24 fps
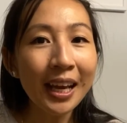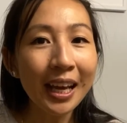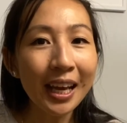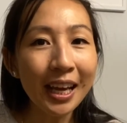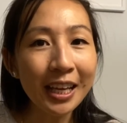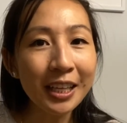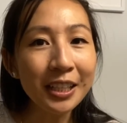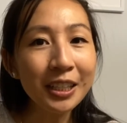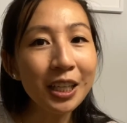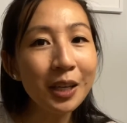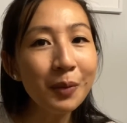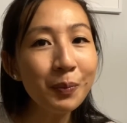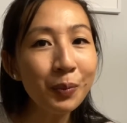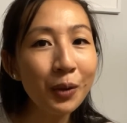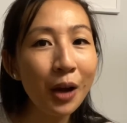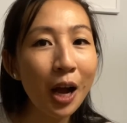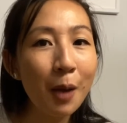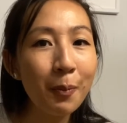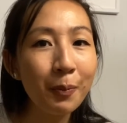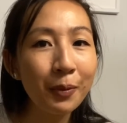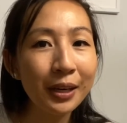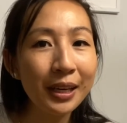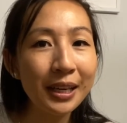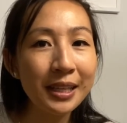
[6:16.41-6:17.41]
Income
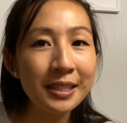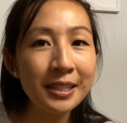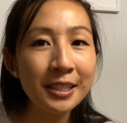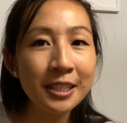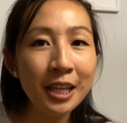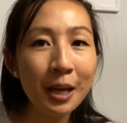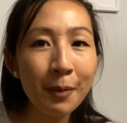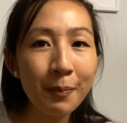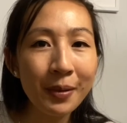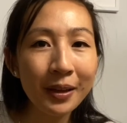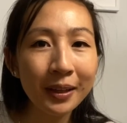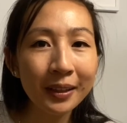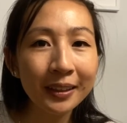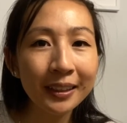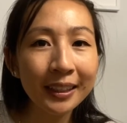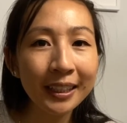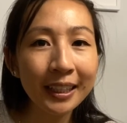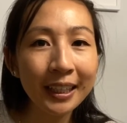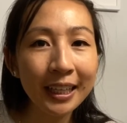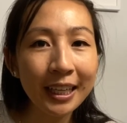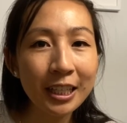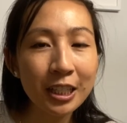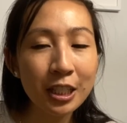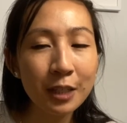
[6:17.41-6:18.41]
properties typically
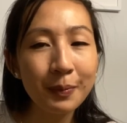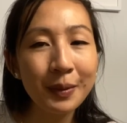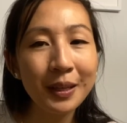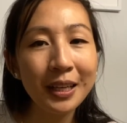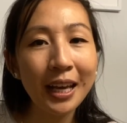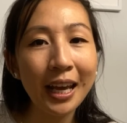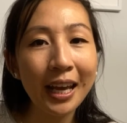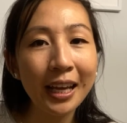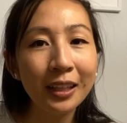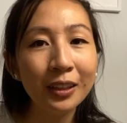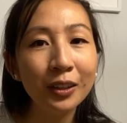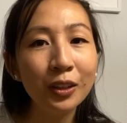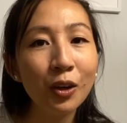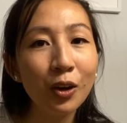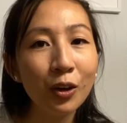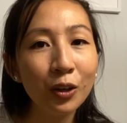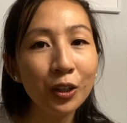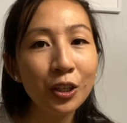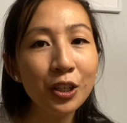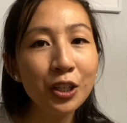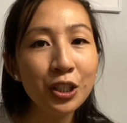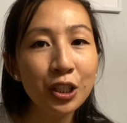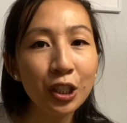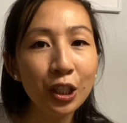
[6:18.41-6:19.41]
need to be a
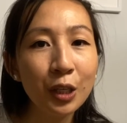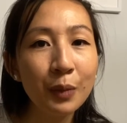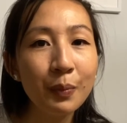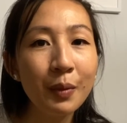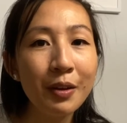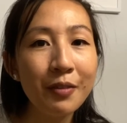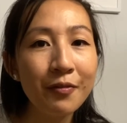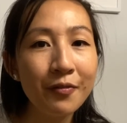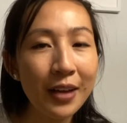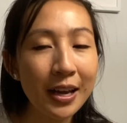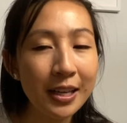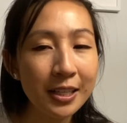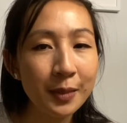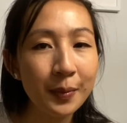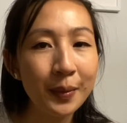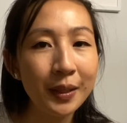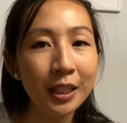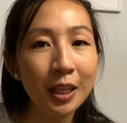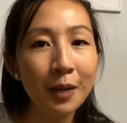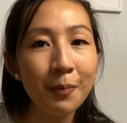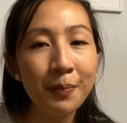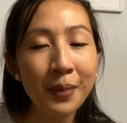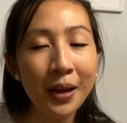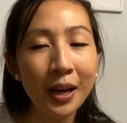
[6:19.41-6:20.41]
longer-term investment
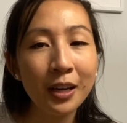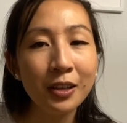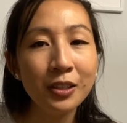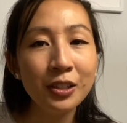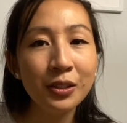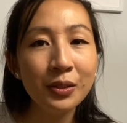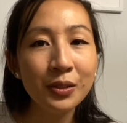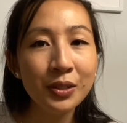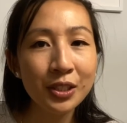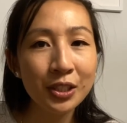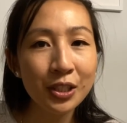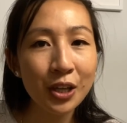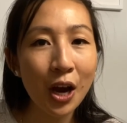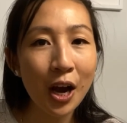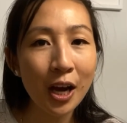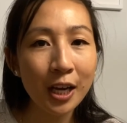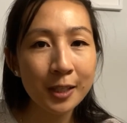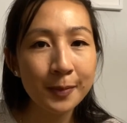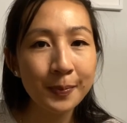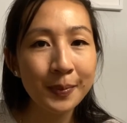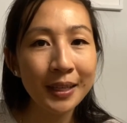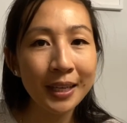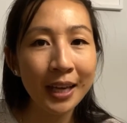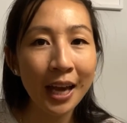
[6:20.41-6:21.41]
compared to
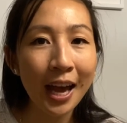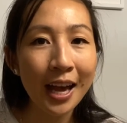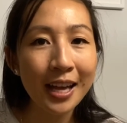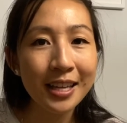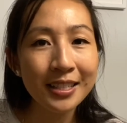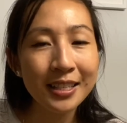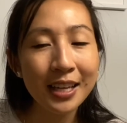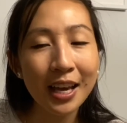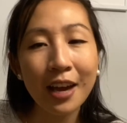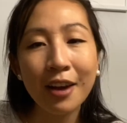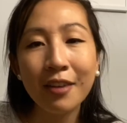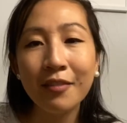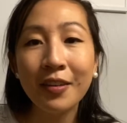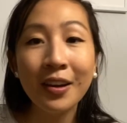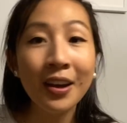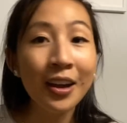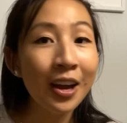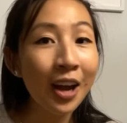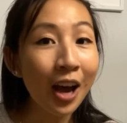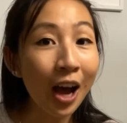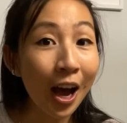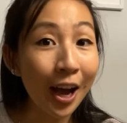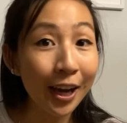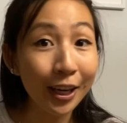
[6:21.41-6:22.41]
stocks because of
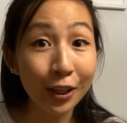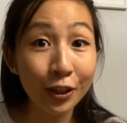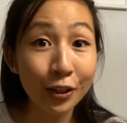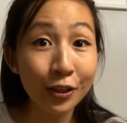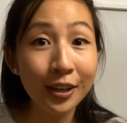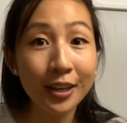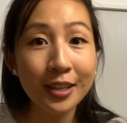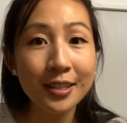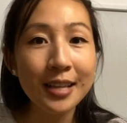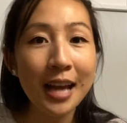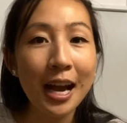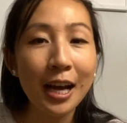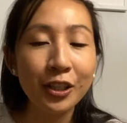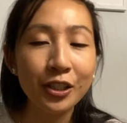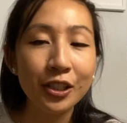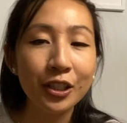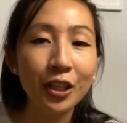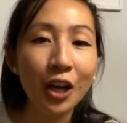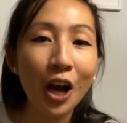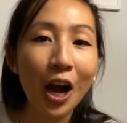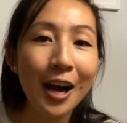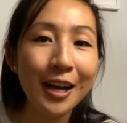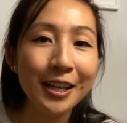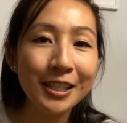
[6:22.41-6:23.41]
higher transaction
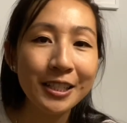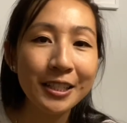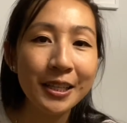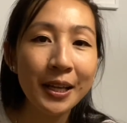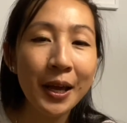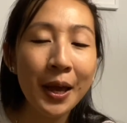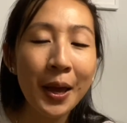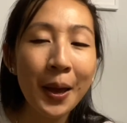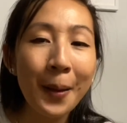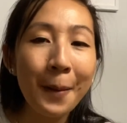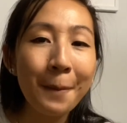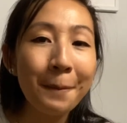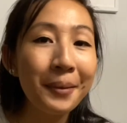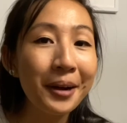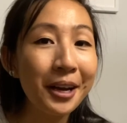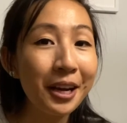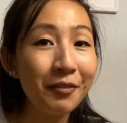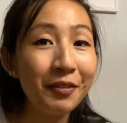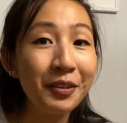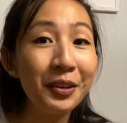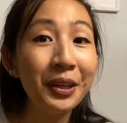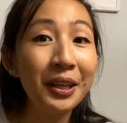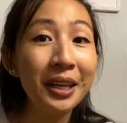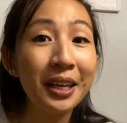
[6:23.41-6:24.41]
costs. But
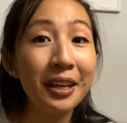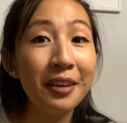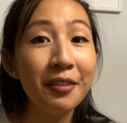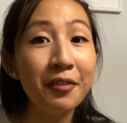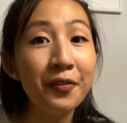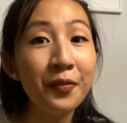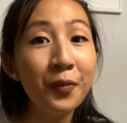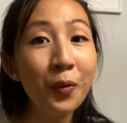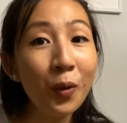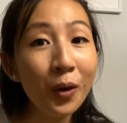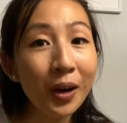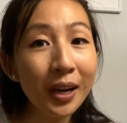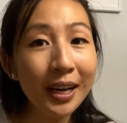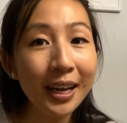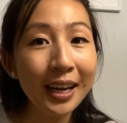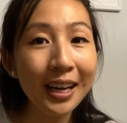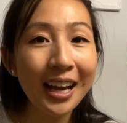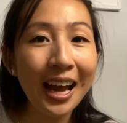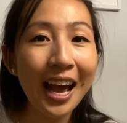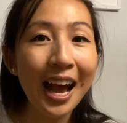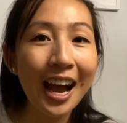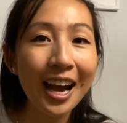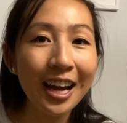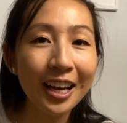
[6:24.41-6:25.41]
if you can afford
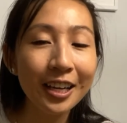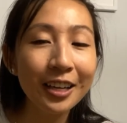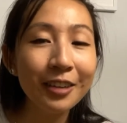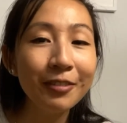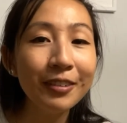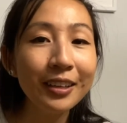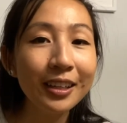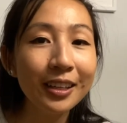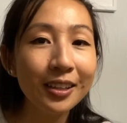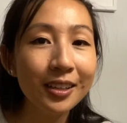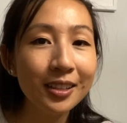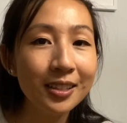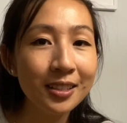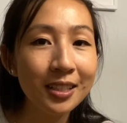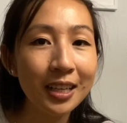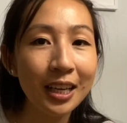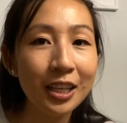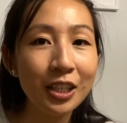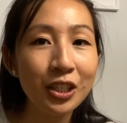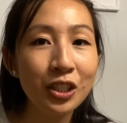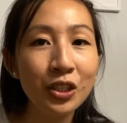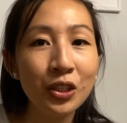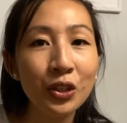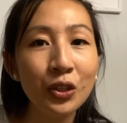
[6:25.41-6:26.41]
it, adding real
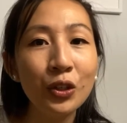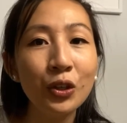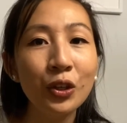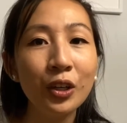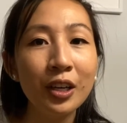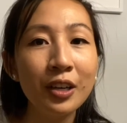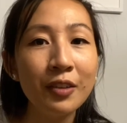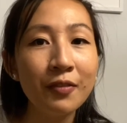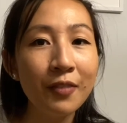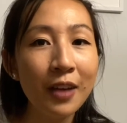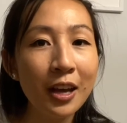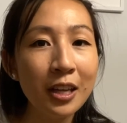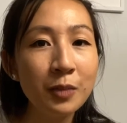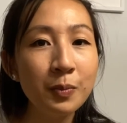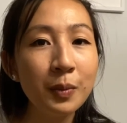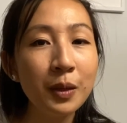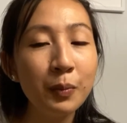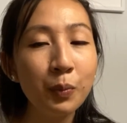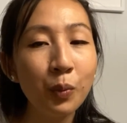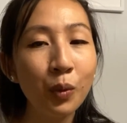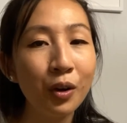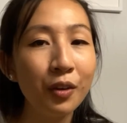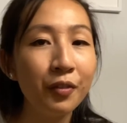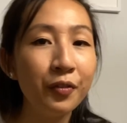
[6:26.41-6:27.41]
estate to your
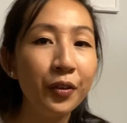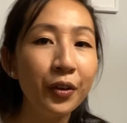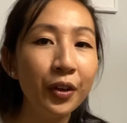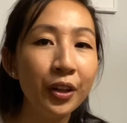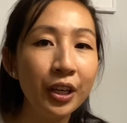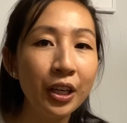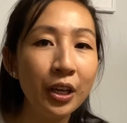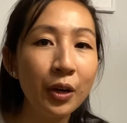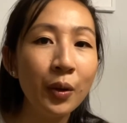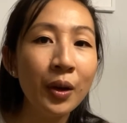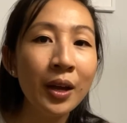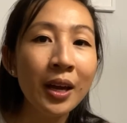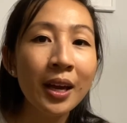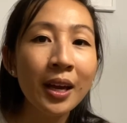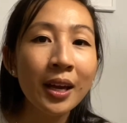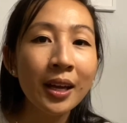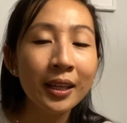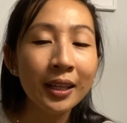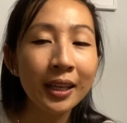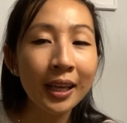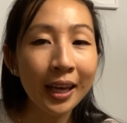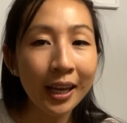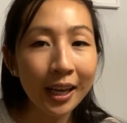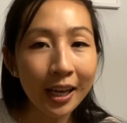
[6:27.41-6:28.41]
investment portfolio
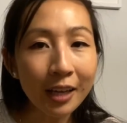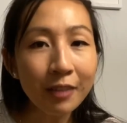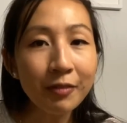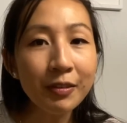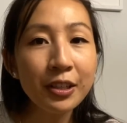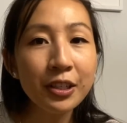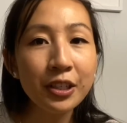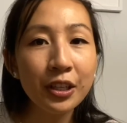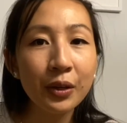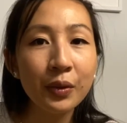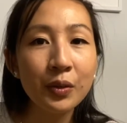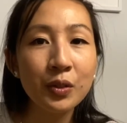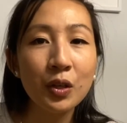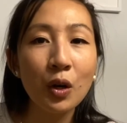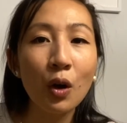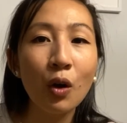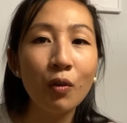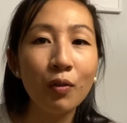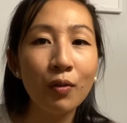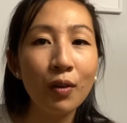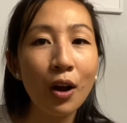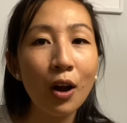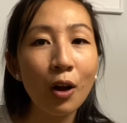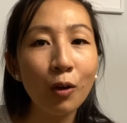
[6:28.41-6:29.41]
can reduce
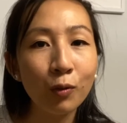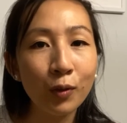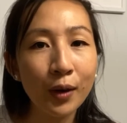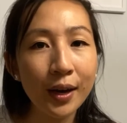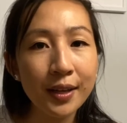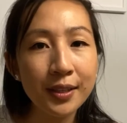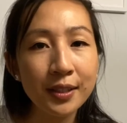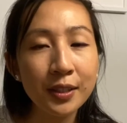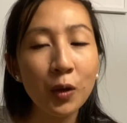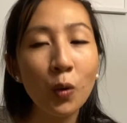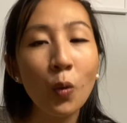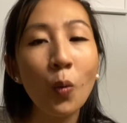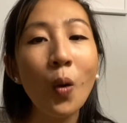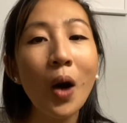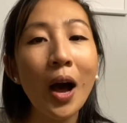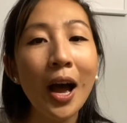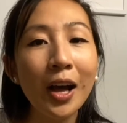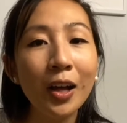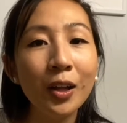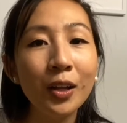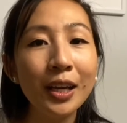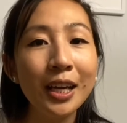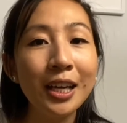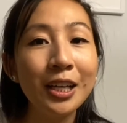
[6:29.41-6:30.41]
overall risk
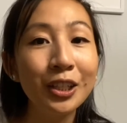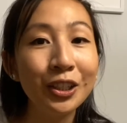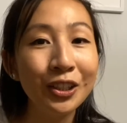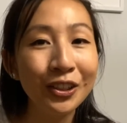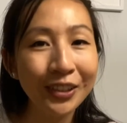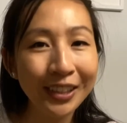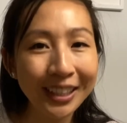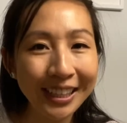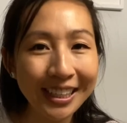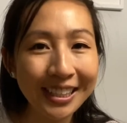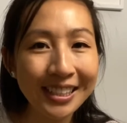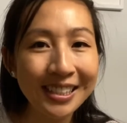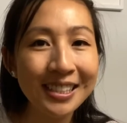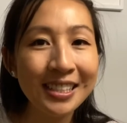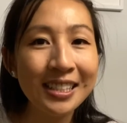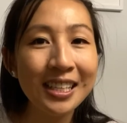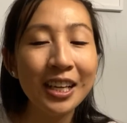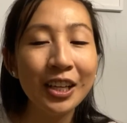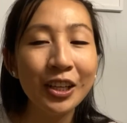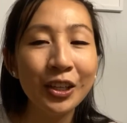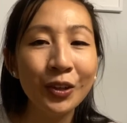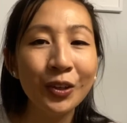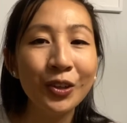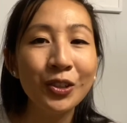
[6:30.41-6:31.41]
while increase
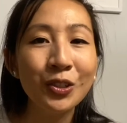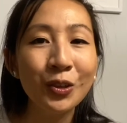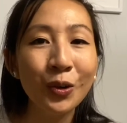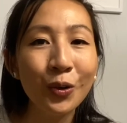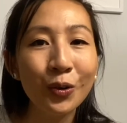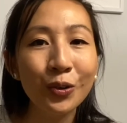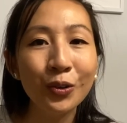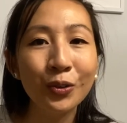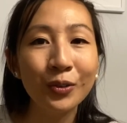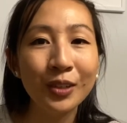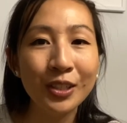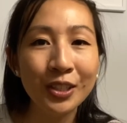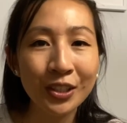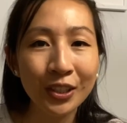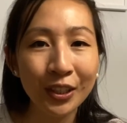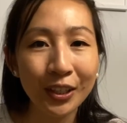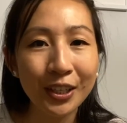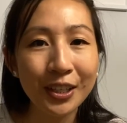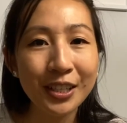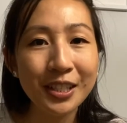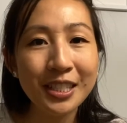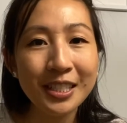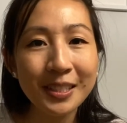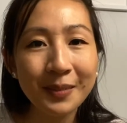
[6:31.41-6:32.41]
your total
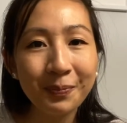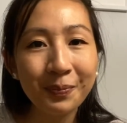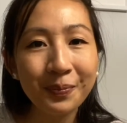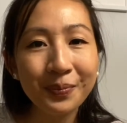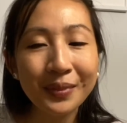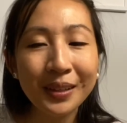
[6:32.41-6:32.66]
returns.